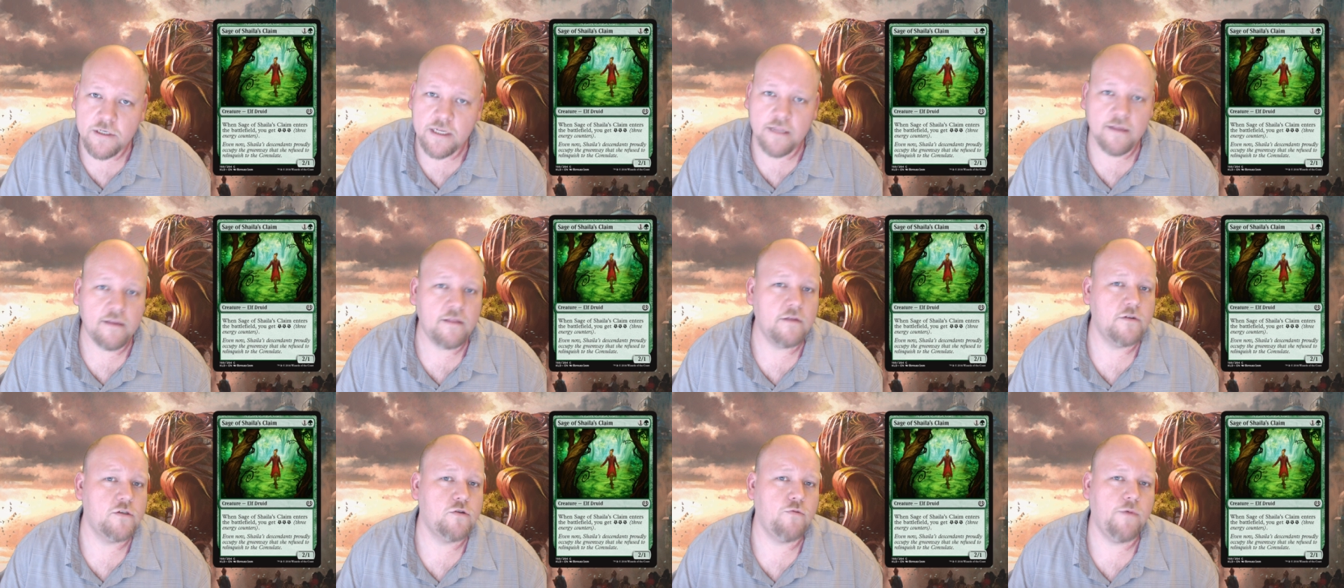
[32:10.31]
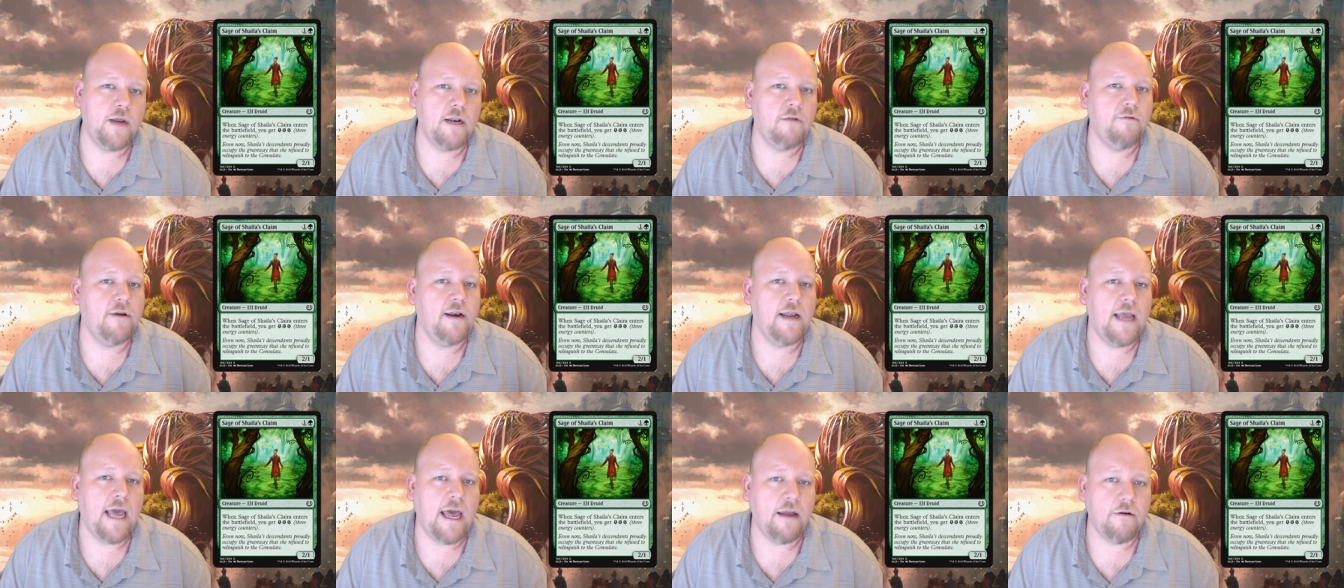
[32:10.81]
I think there's a red
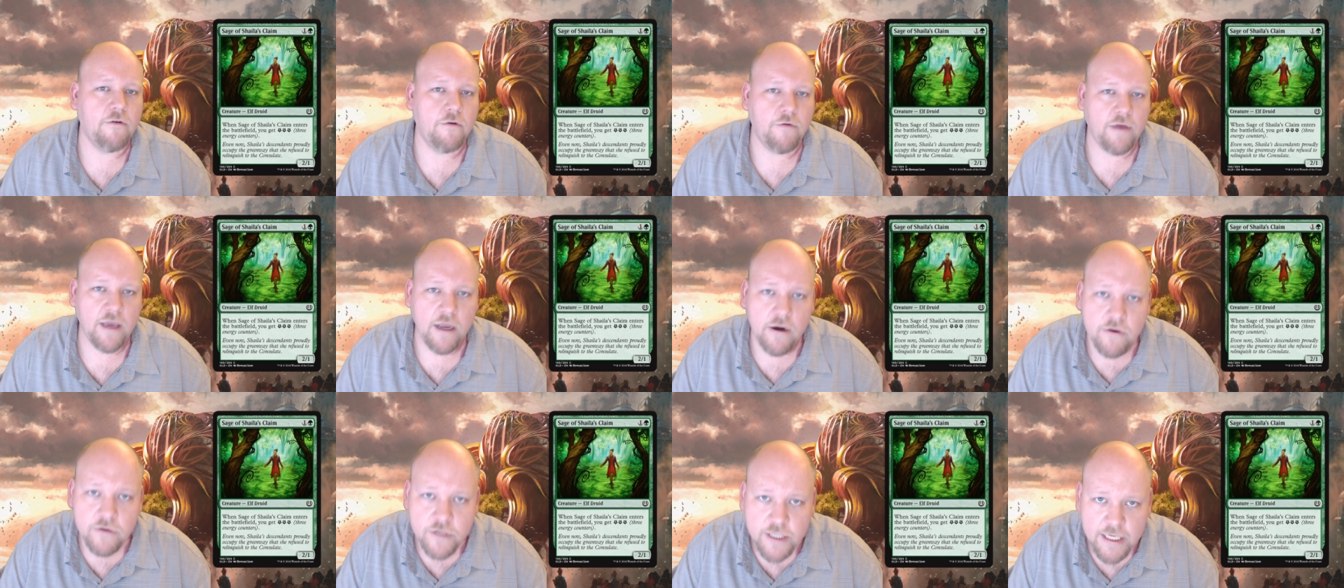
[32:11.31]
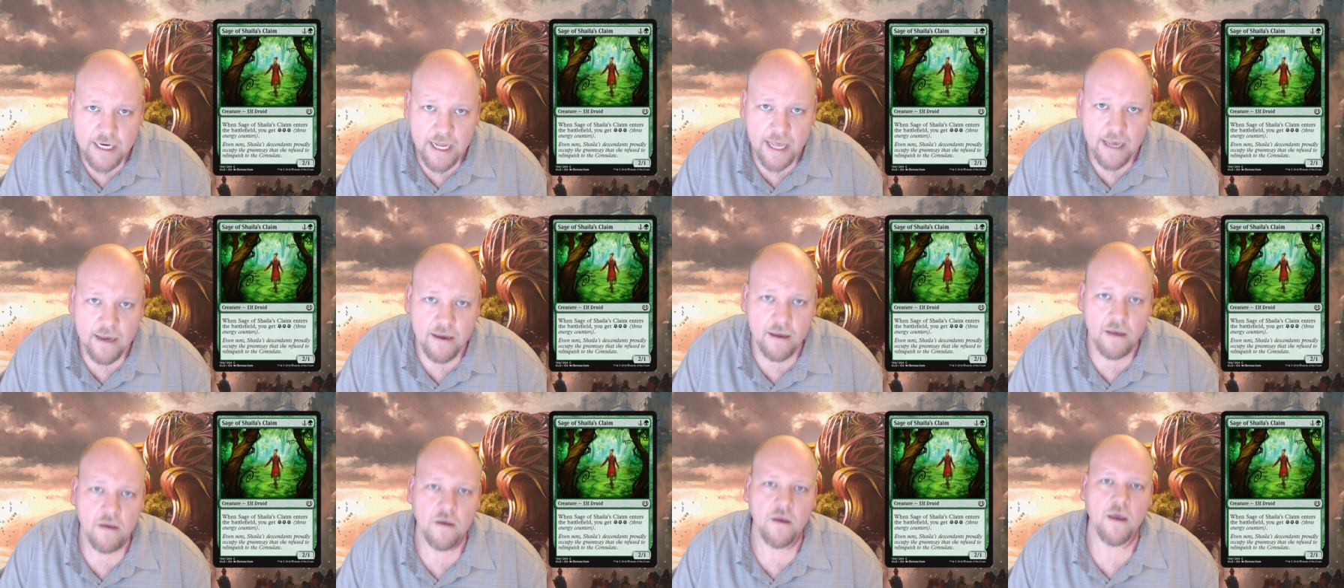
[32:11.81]
green aggro energy
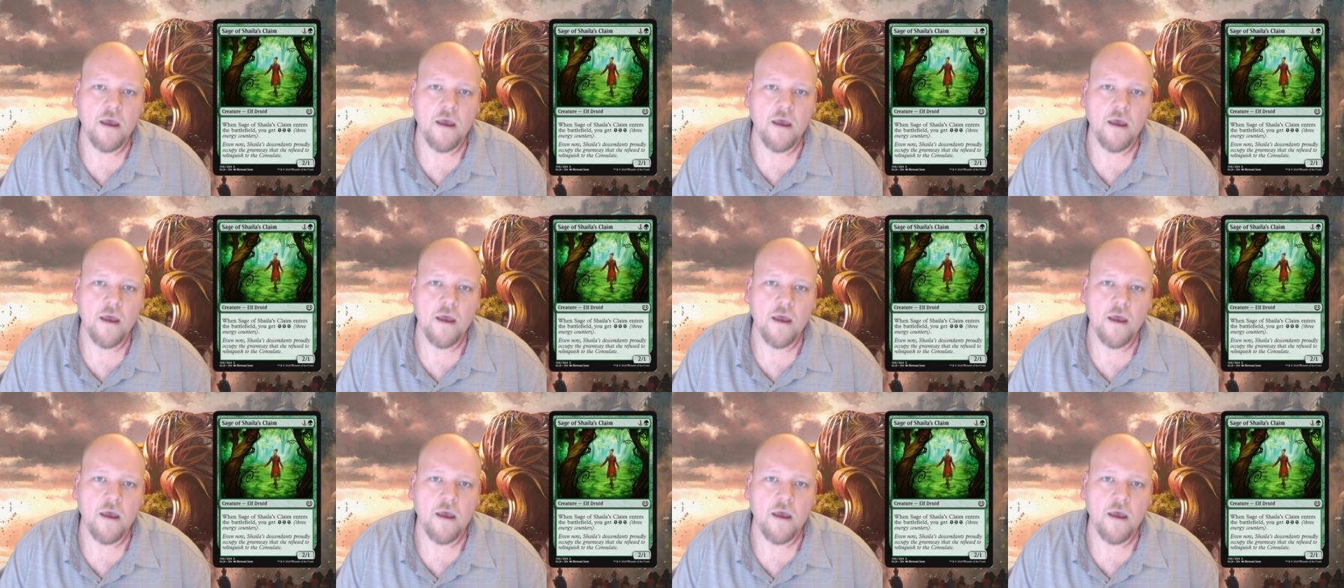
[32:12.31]
deck,